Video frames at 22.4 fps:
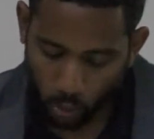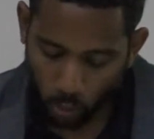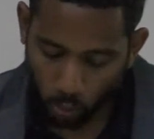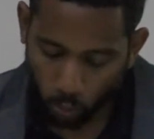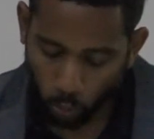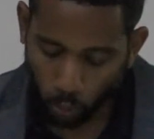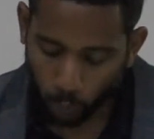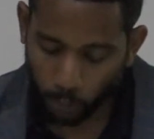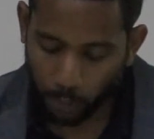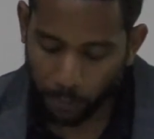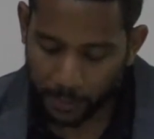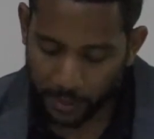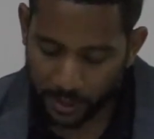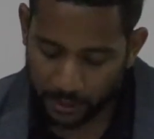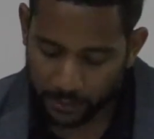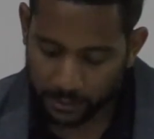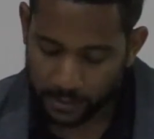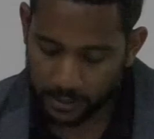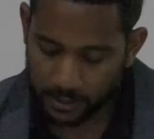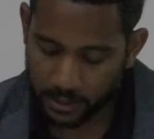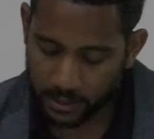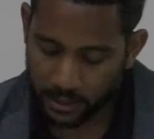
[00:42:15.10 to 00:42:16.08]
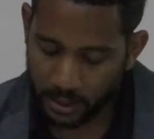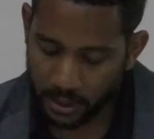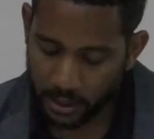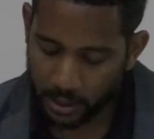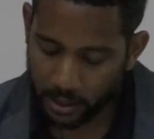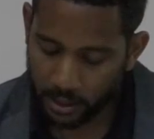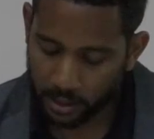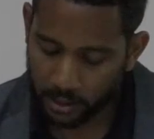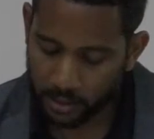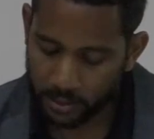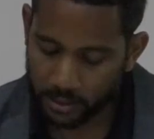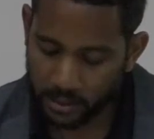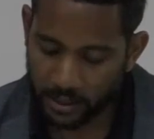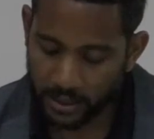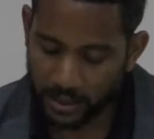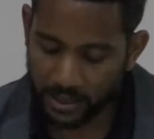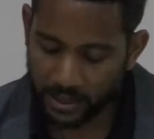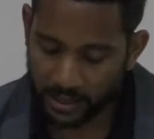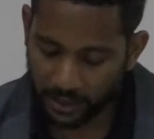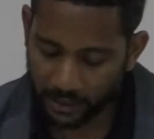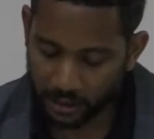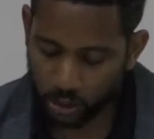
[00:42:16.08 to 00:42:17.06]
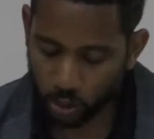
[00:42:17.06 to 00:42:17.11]
What we begin to see here is the
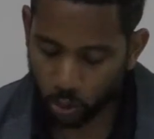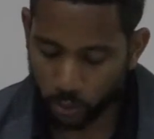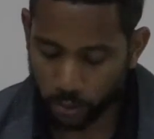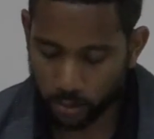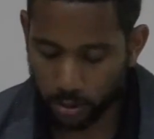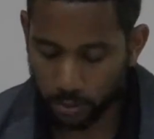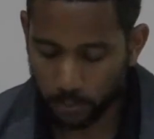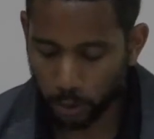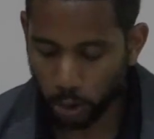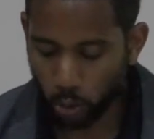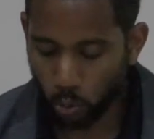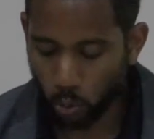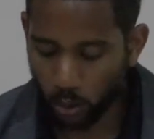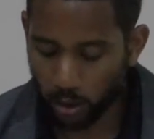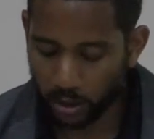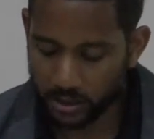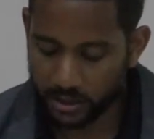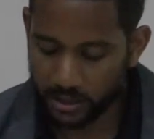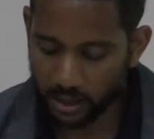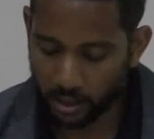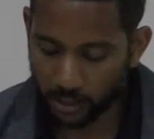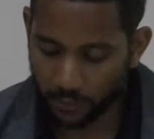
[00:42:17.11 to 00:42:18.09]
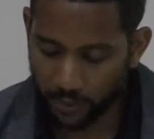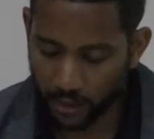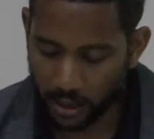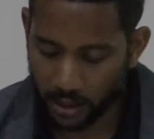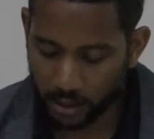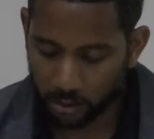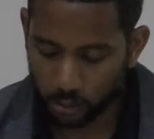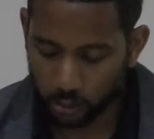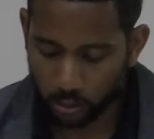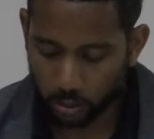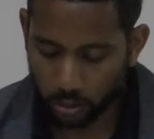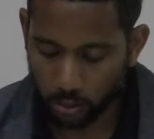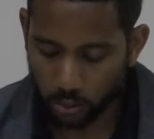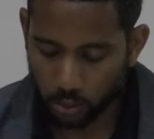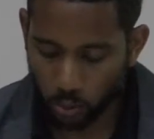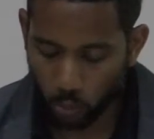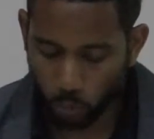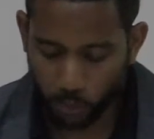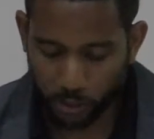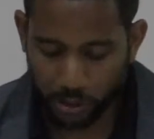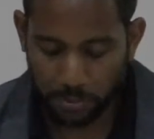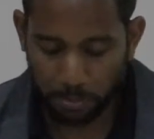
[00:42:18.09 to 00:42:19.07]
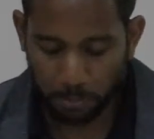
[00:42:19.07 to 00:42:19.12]
inexhaustible quality of art,
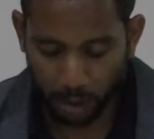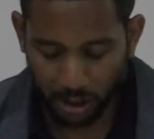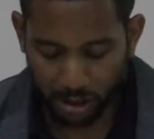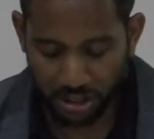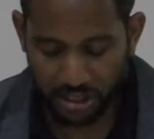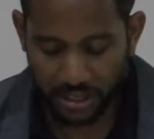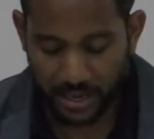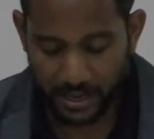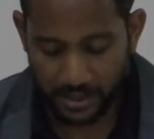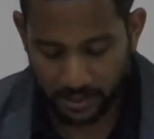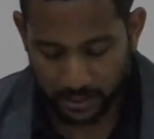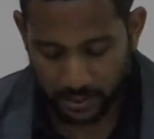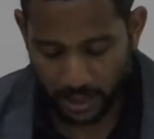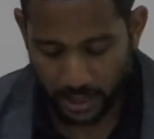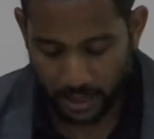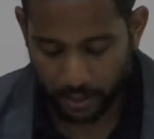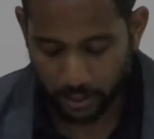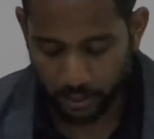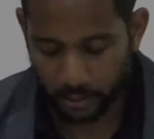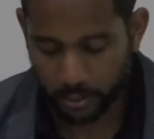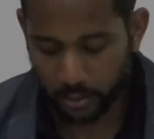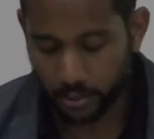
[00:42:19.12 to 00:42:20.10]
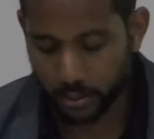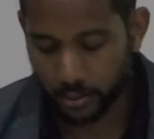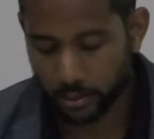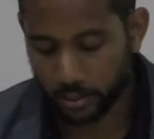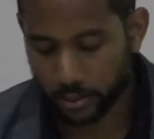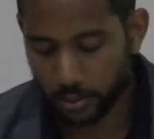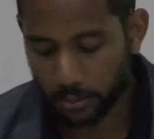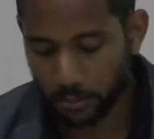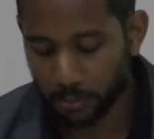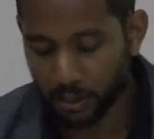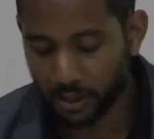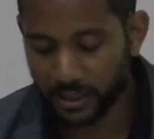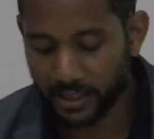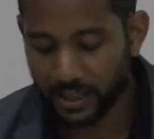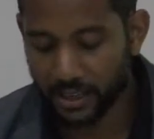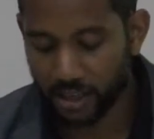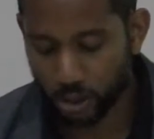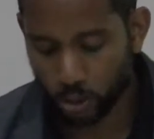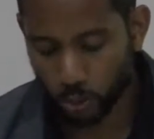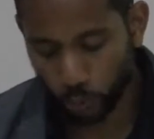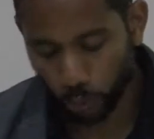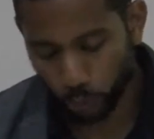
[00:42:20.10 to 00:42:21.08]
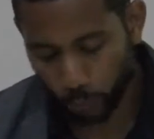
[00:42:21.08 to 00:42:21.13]
which, much like science, but in
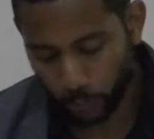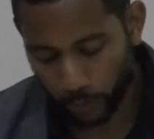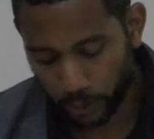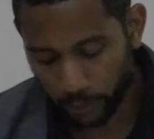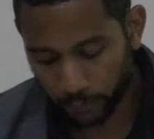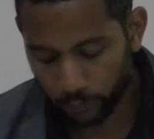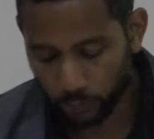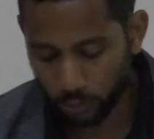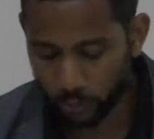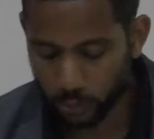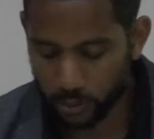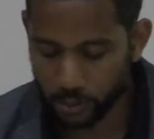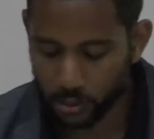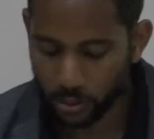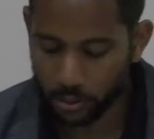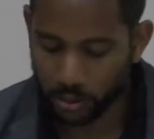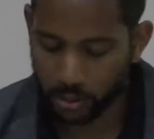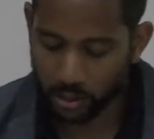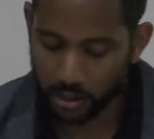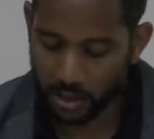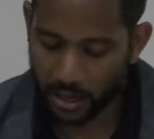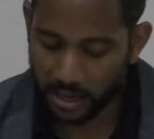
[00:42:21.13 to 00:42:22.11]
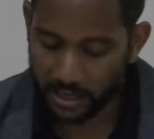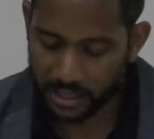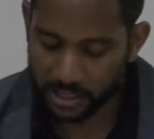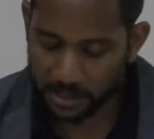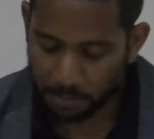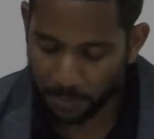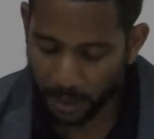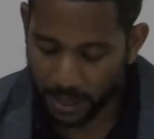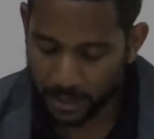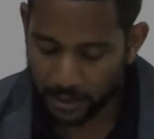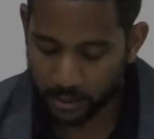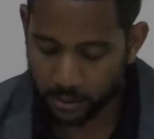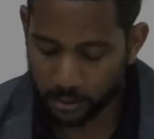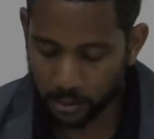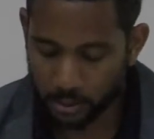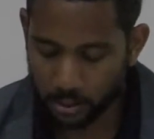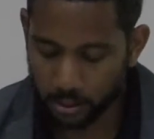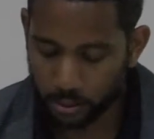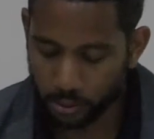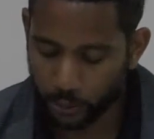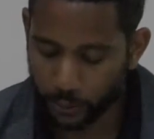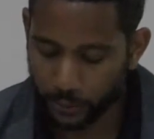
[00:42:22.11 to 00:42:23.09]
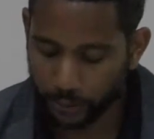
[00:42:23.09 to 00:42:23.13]
its own way, of course,
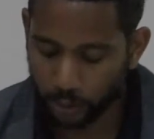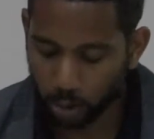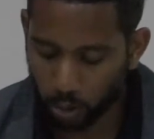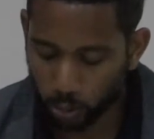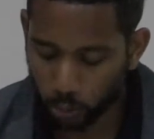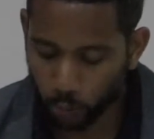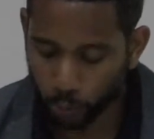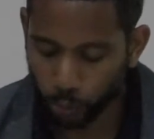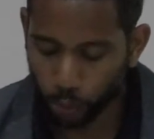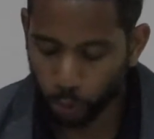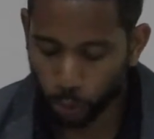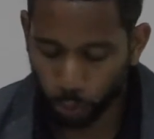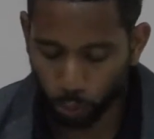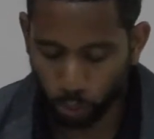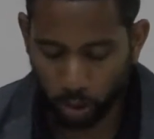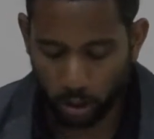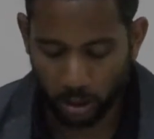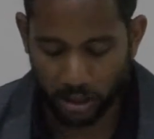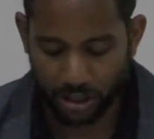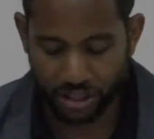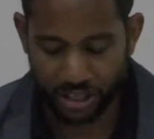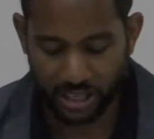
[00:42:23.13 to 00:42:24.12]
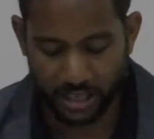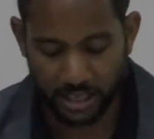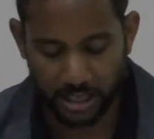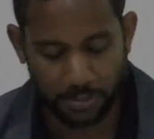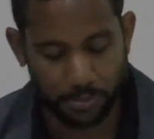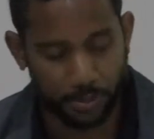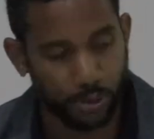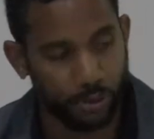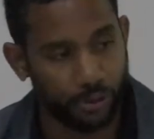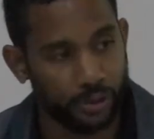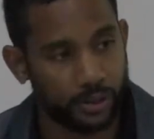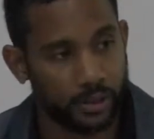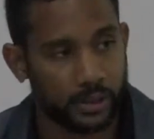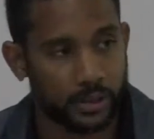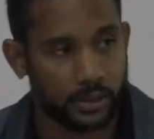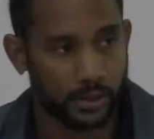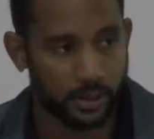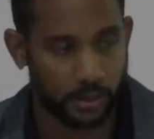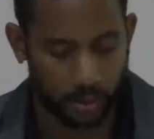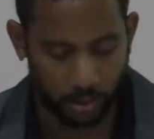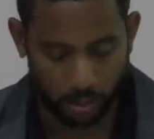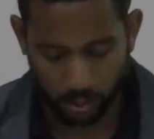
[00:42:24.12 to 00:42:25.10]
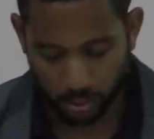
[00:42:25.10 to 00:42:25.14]
expands to include new knowledge and
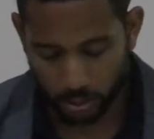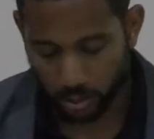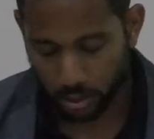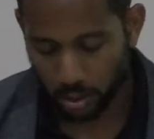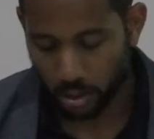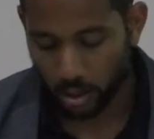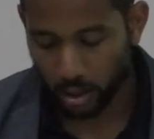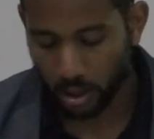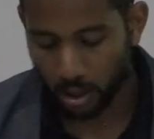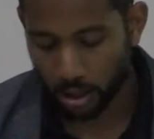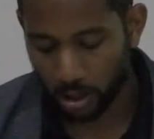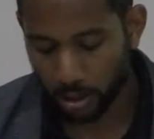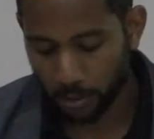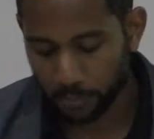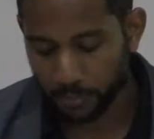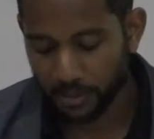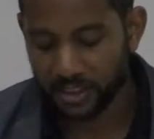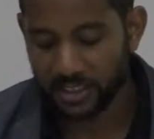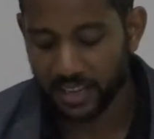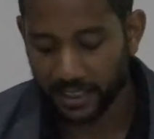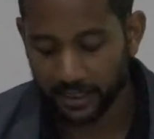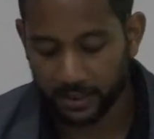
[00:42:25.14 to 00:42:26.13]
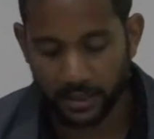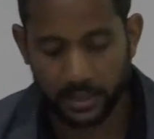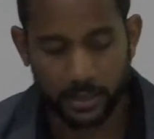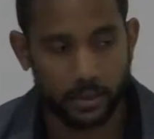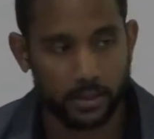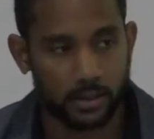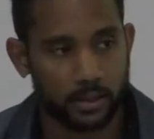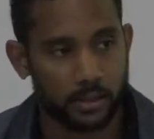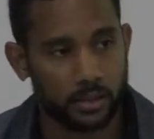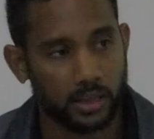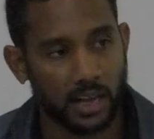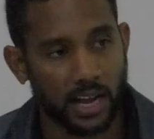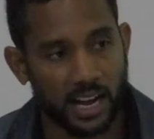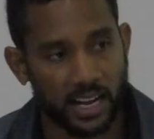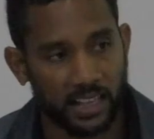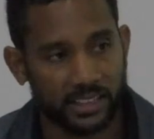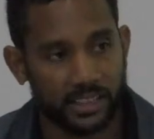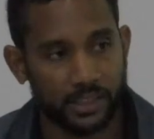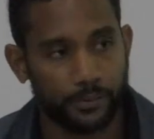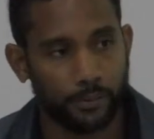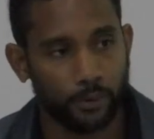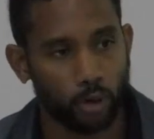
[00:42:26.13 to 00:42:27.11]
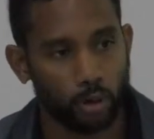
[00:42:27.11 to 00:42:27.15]
experience. That is,
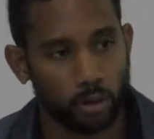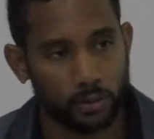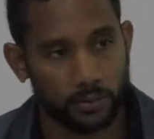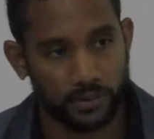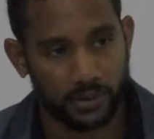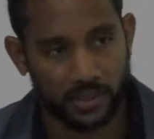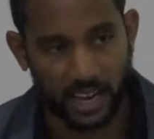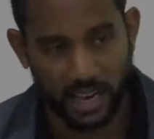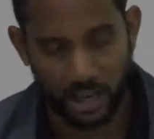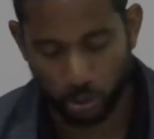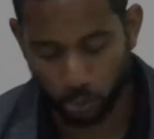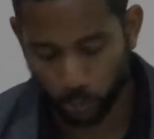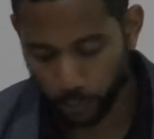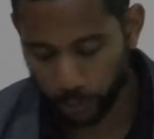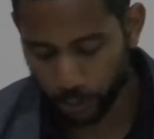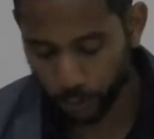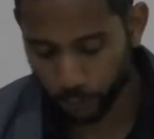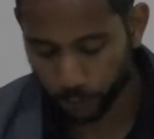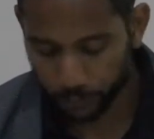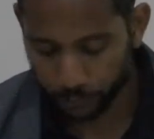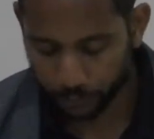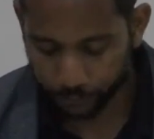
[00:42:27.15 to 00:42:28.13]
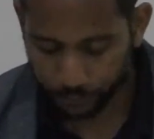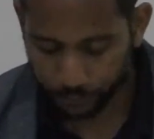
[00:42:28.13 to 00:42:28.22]
art evolves as we do.